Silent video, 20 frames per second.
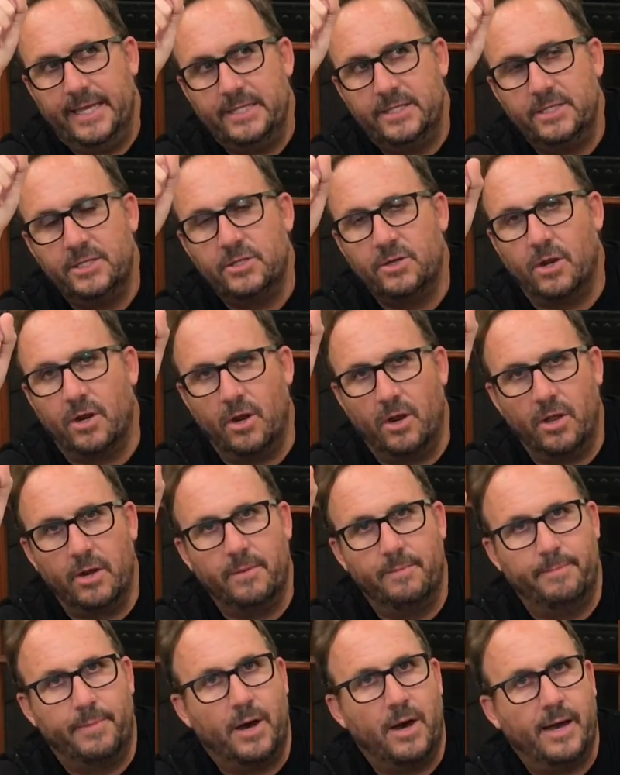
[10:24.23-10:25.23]
has got a lot
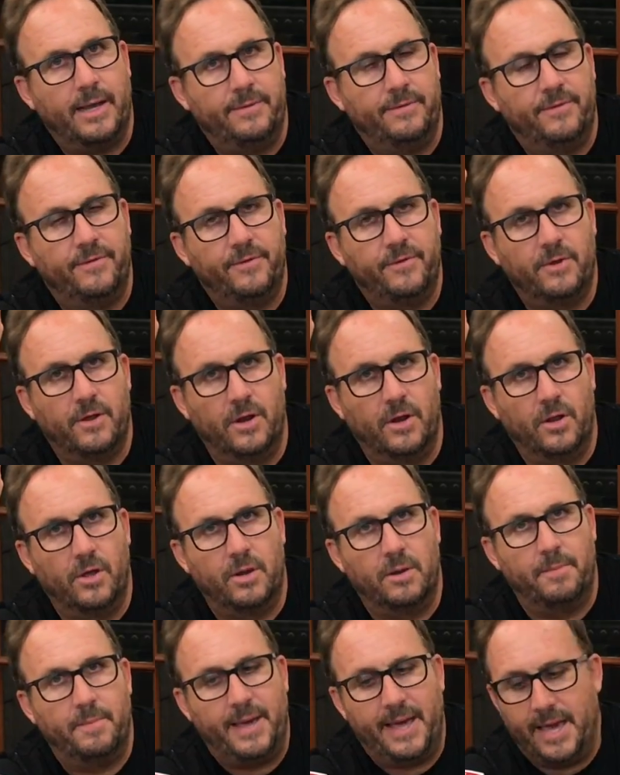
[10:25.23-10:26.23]
of bite. This has got a
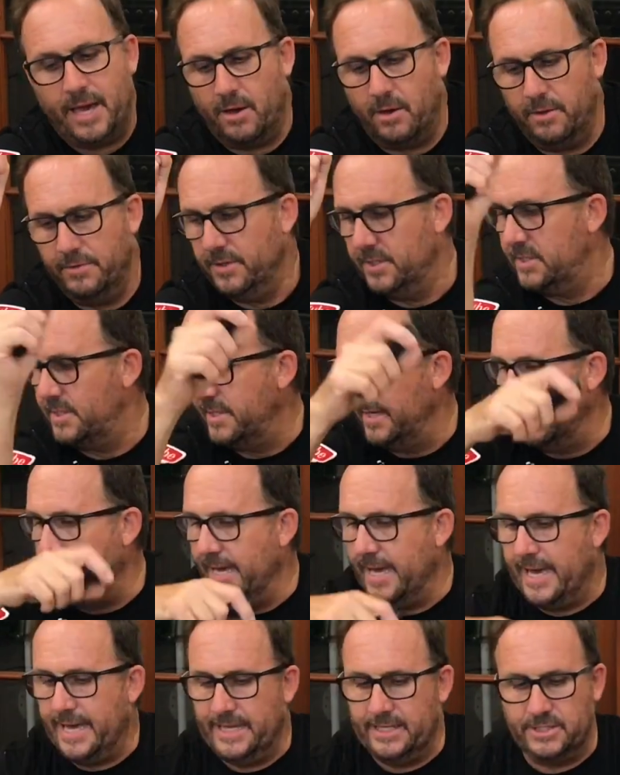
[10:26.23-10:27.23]
lot of power. This thing
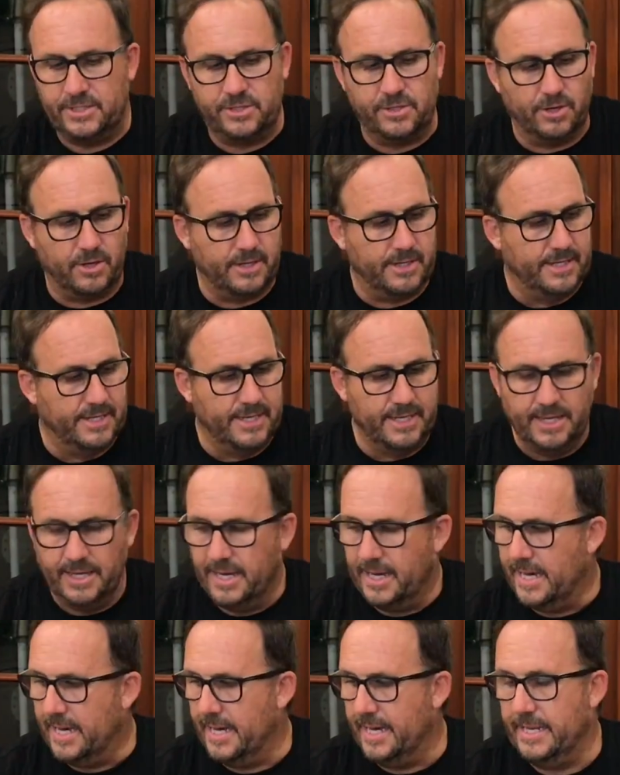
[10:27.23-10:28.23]
has got
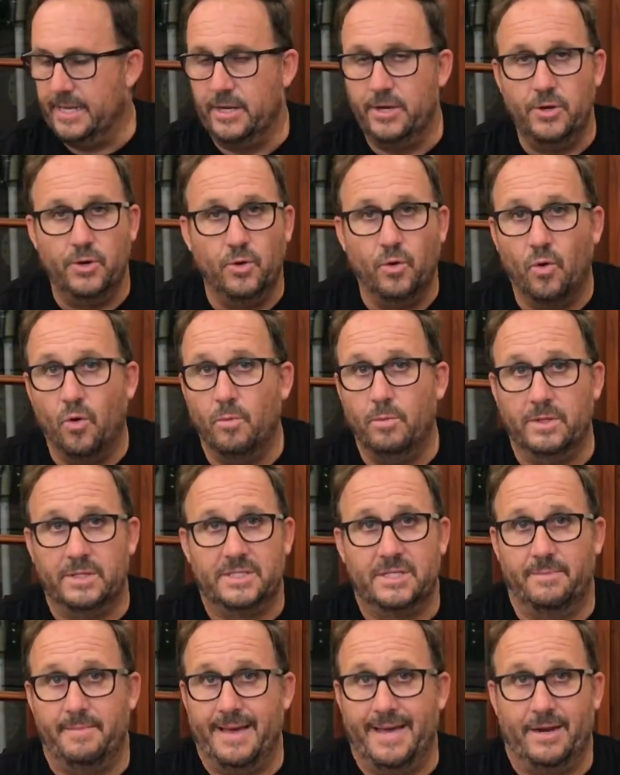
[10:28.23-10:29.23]
an
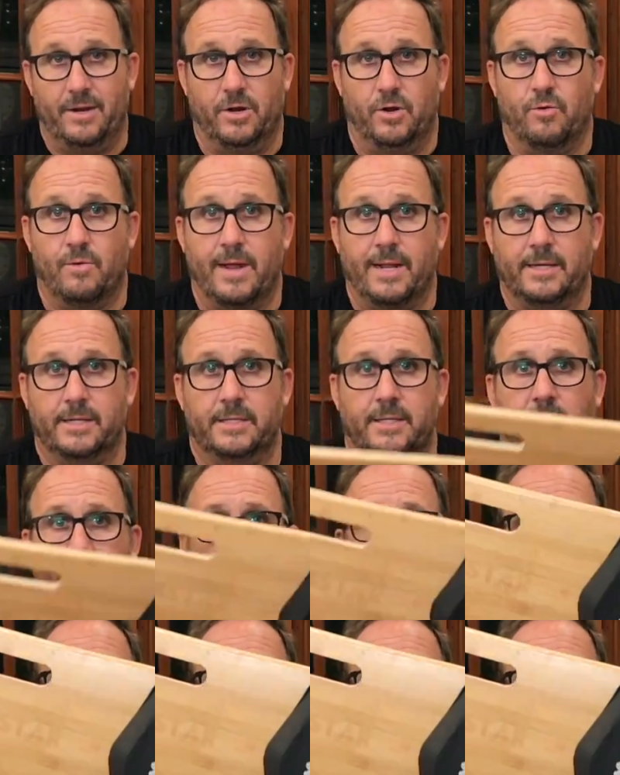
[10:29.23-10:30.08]
enormous amount of grunt.